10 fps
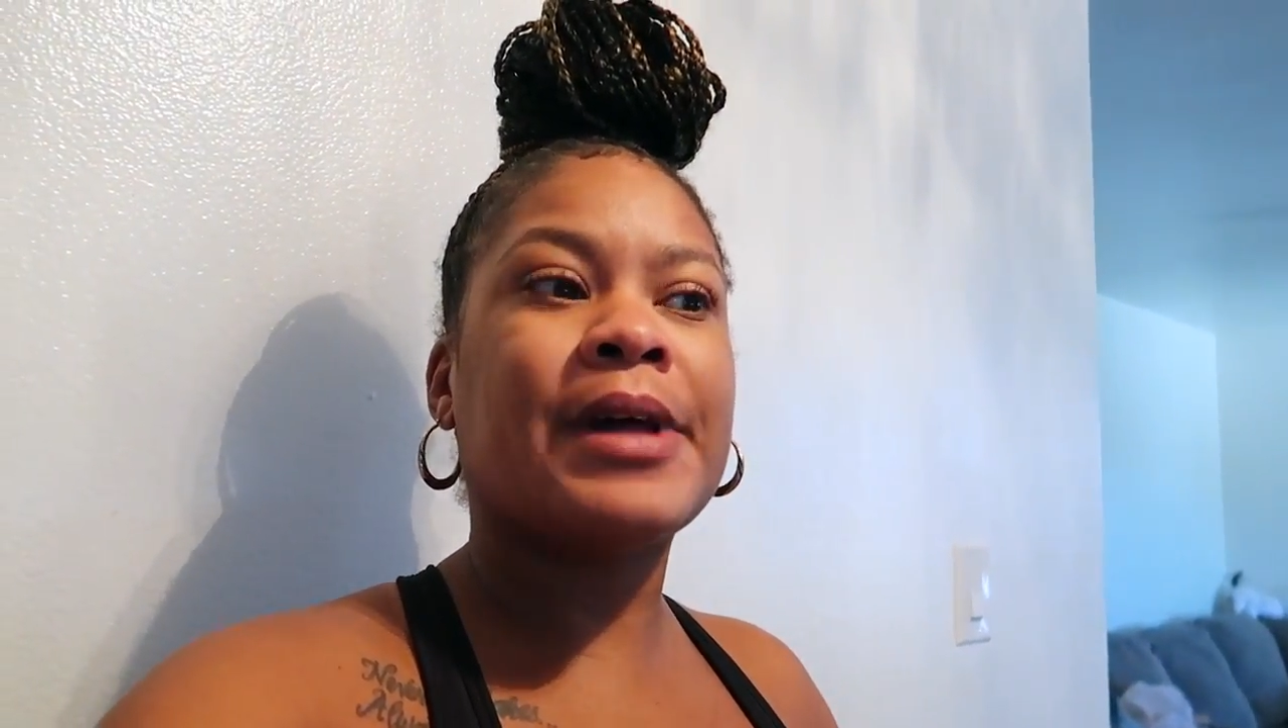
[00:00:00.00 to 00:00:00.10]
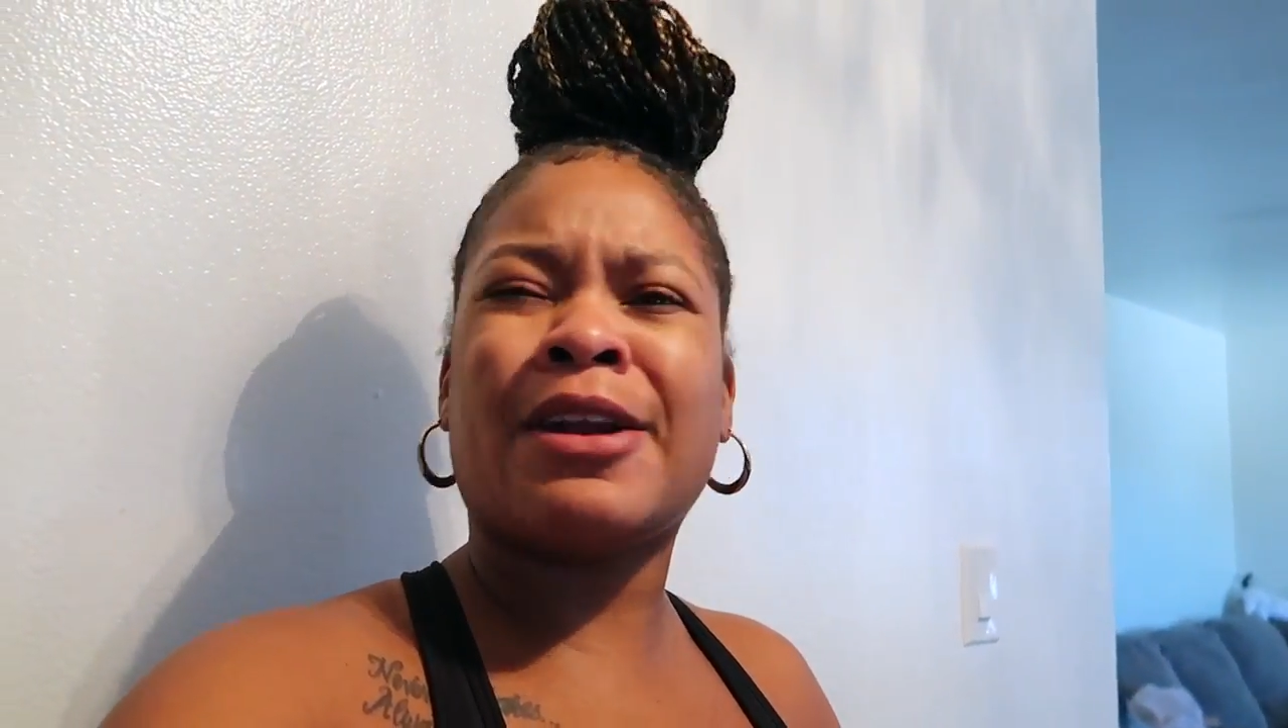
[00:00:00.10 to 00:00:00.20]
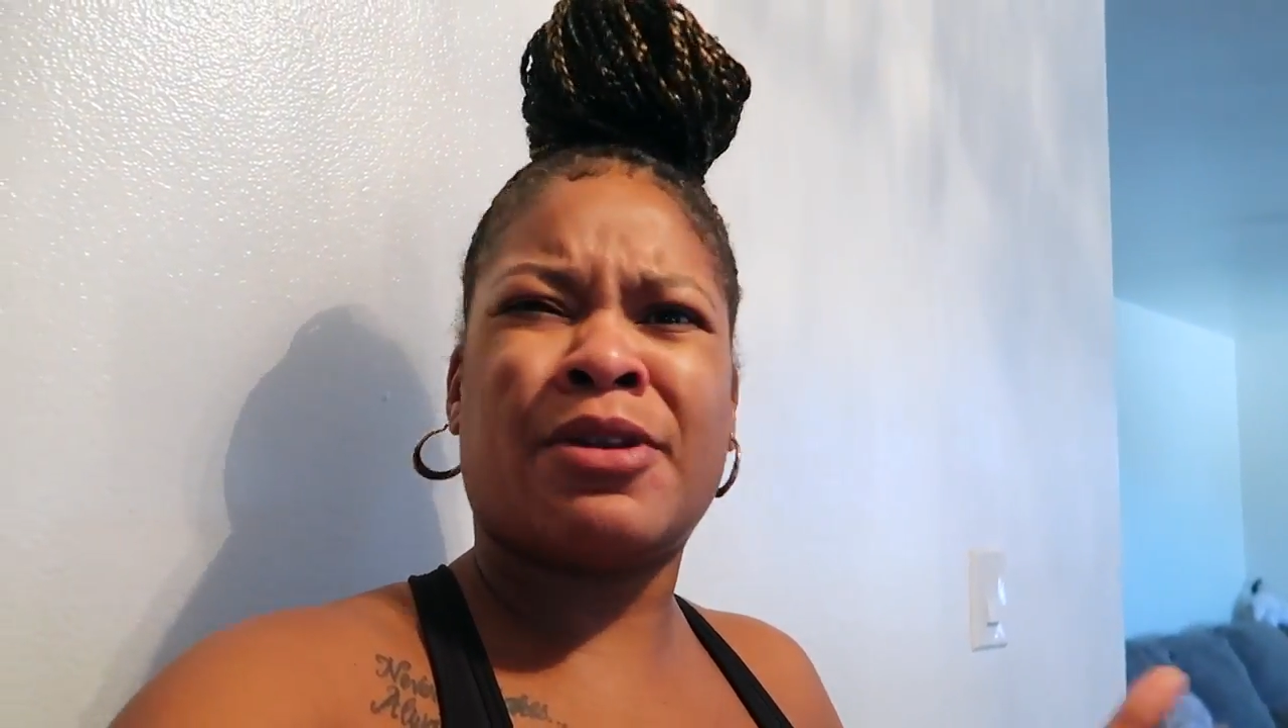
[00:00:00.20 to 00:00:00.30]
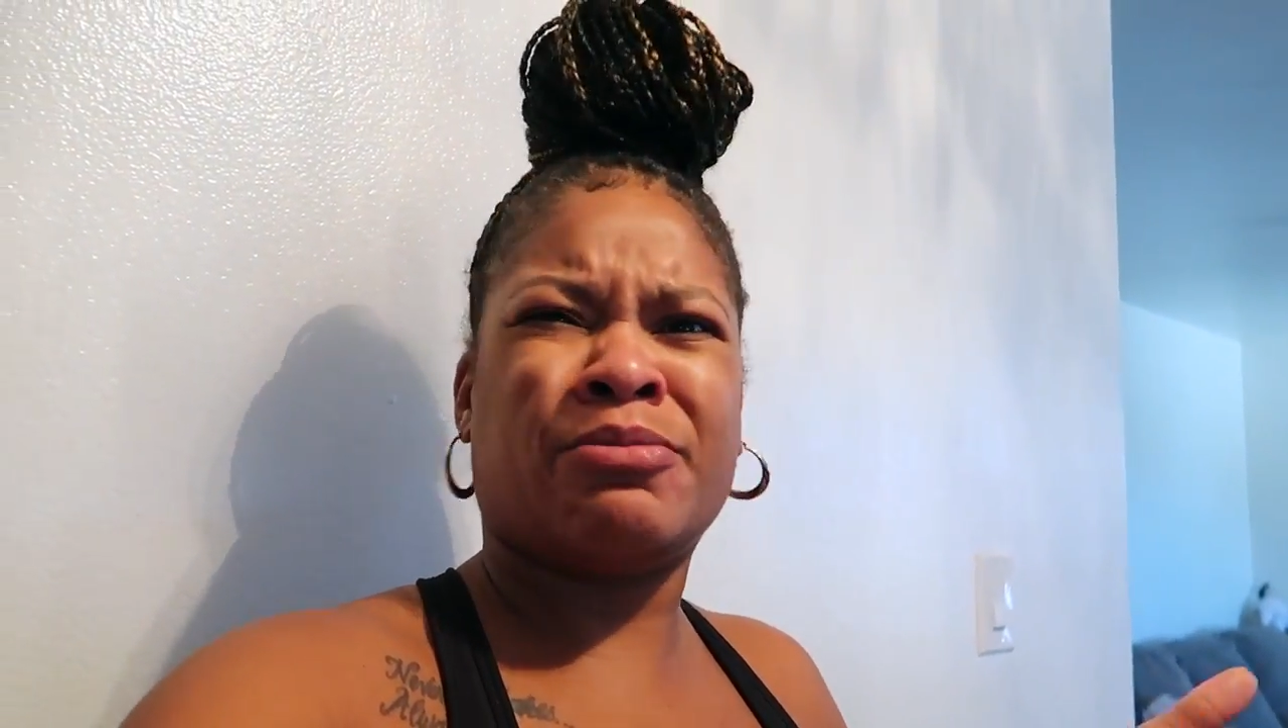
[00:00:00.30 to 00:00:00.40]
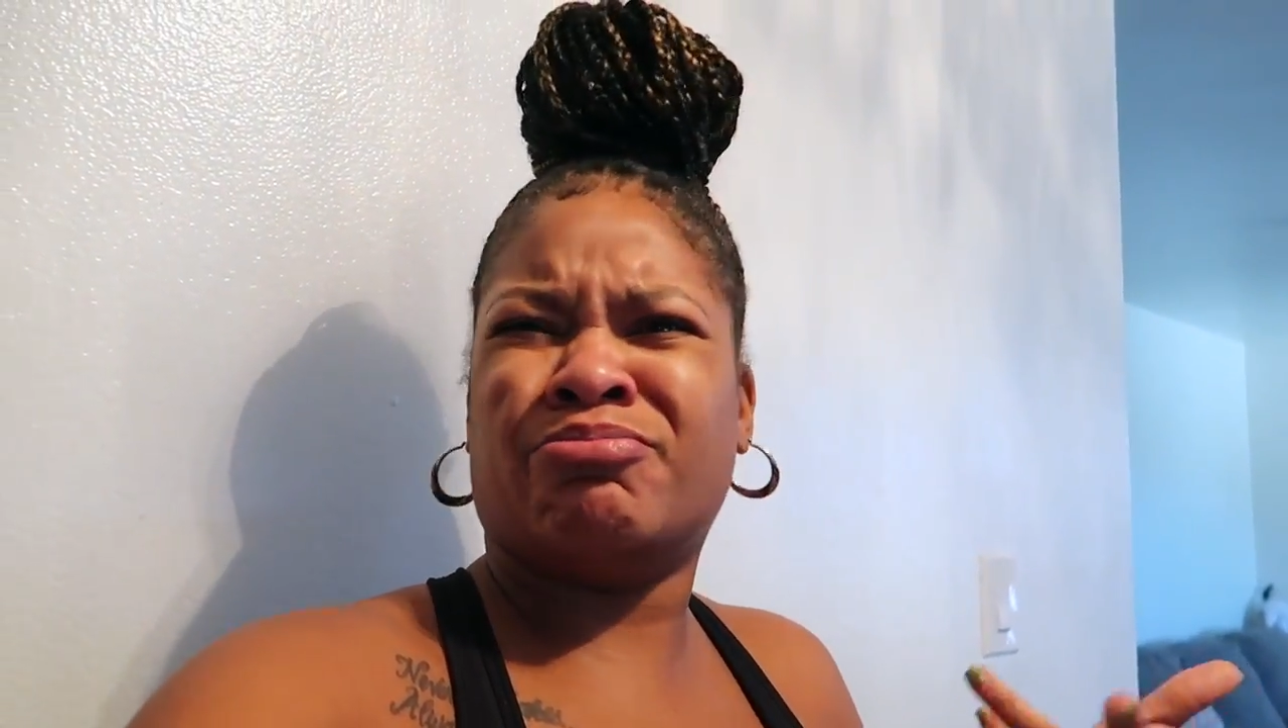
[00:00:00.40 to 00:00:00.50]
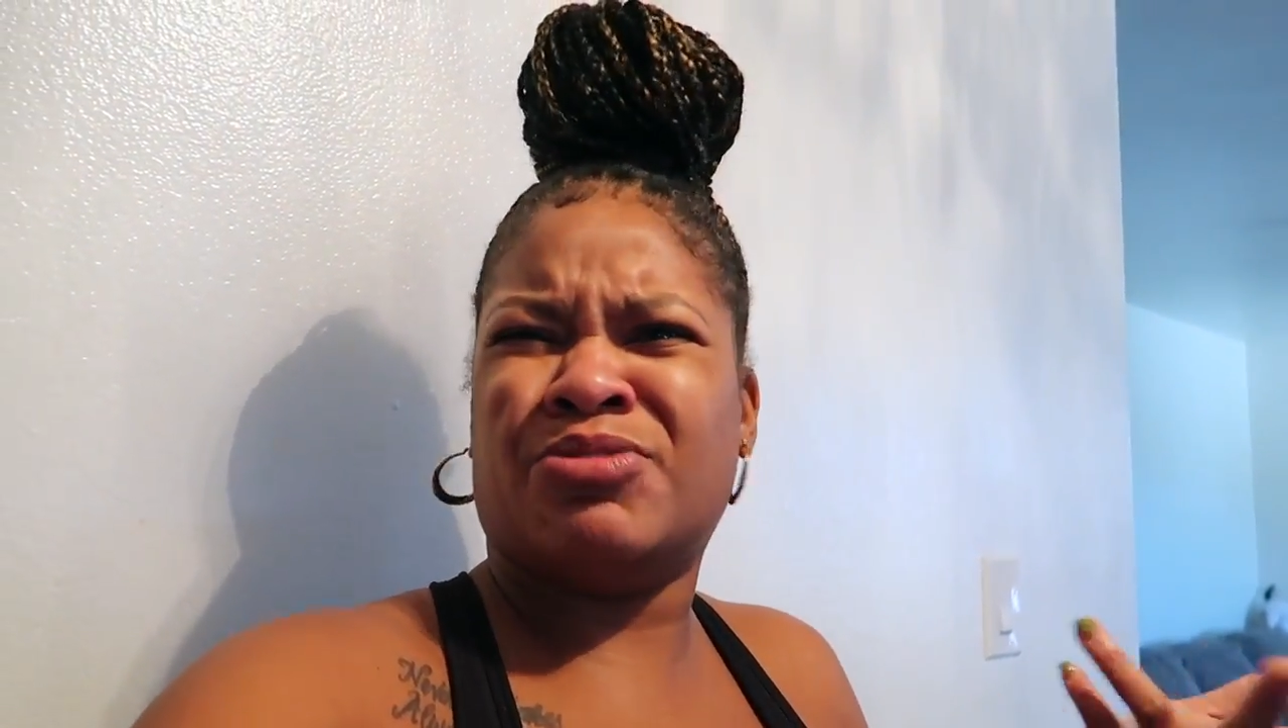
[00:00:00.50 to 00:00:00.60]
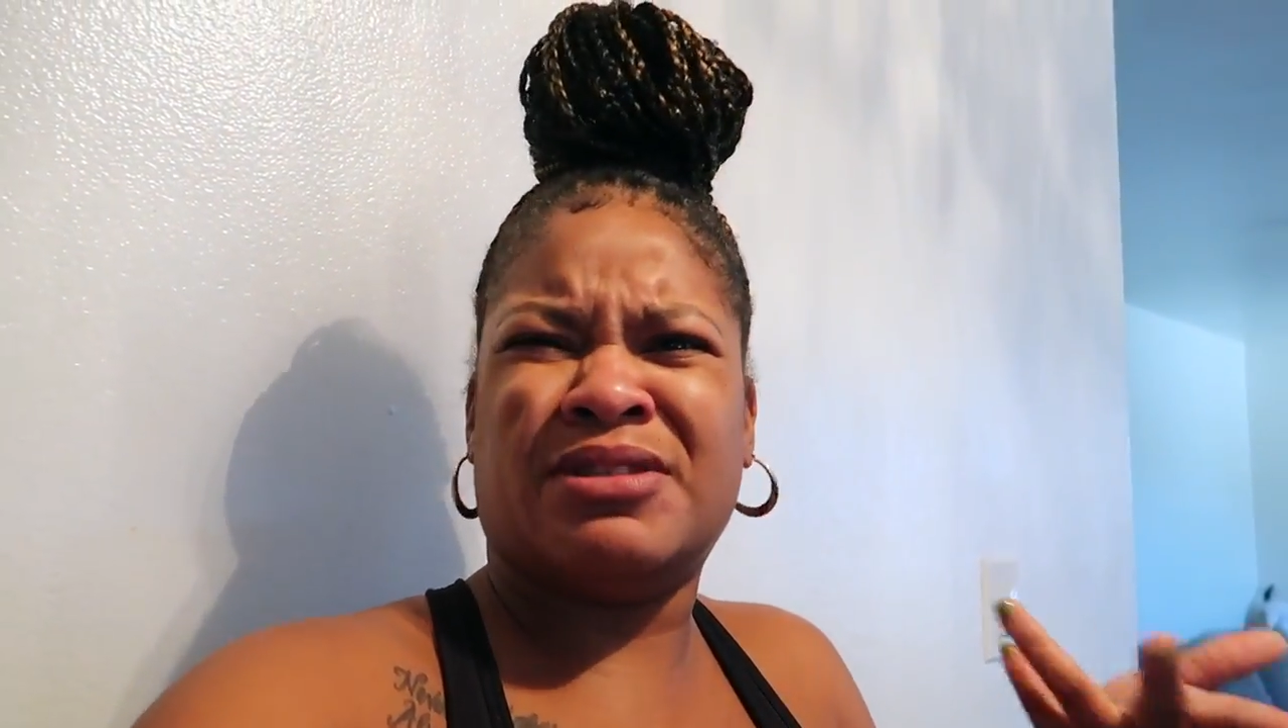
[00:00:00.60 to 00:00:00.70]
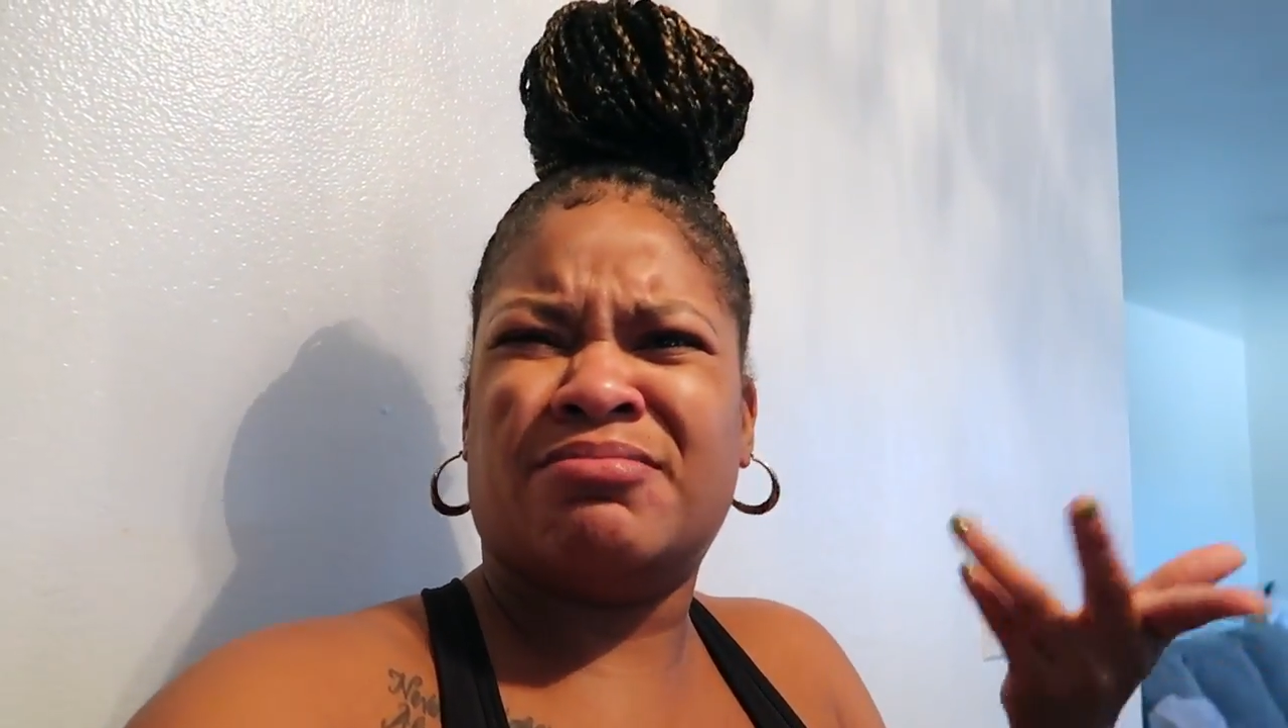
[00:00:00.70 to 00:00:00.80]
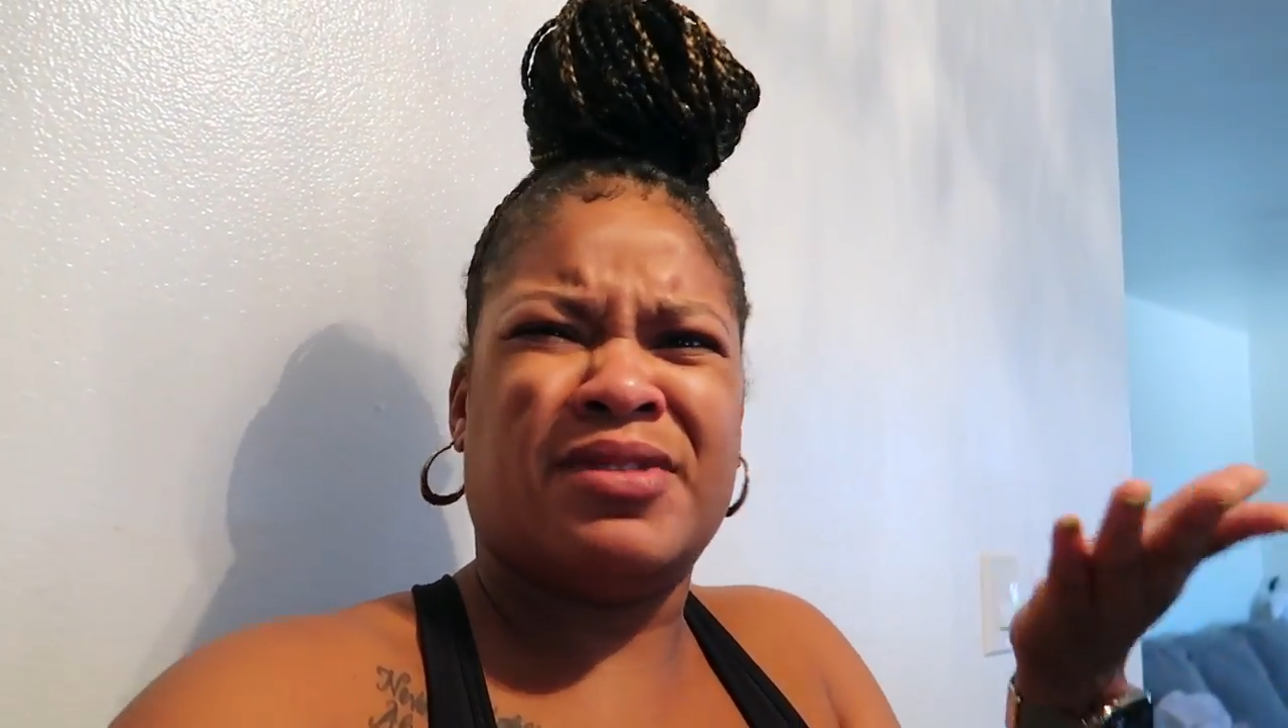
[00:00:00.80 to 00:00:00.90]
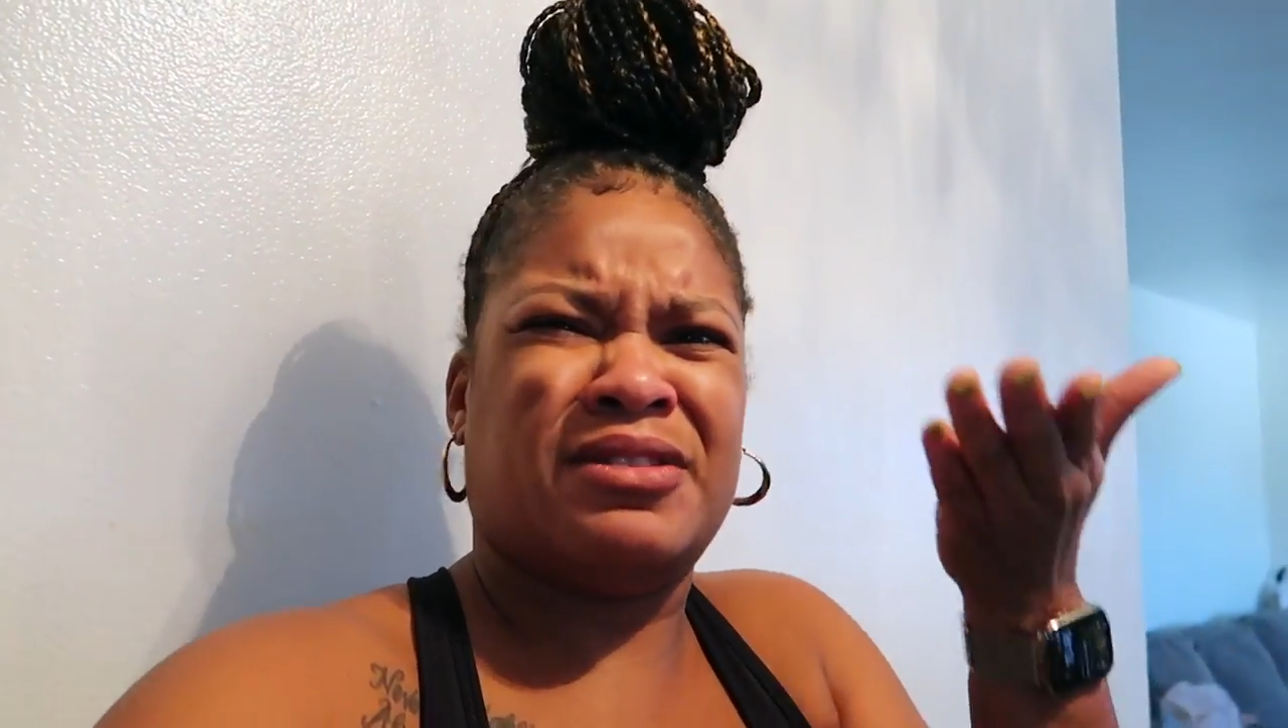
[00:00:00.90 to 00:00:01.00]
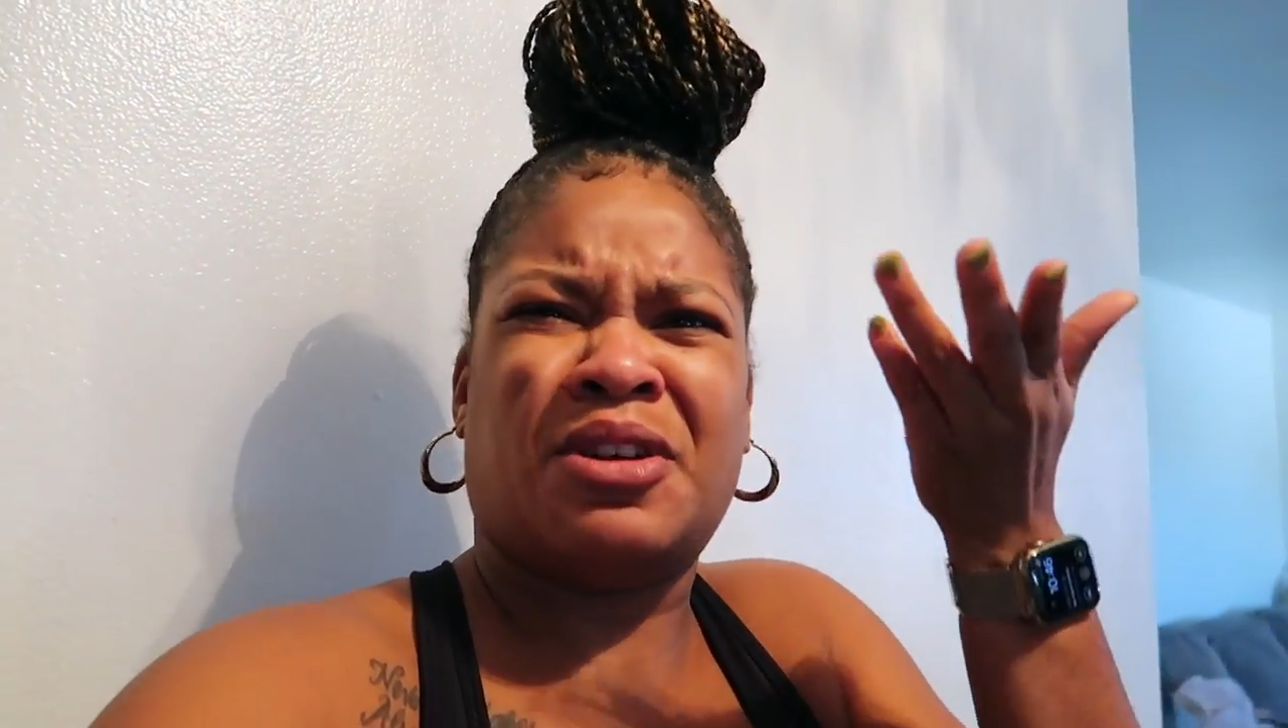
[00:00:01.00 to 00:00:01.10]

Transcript: I don't know, as